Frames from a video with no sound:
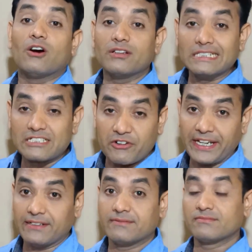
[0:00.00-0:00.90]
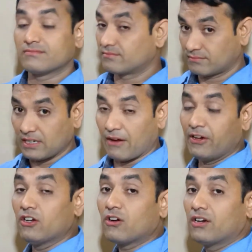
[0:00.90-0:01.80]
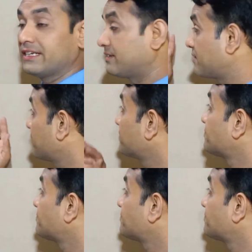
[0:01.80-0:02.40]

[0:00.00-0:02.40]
on the screen. Have a look on it.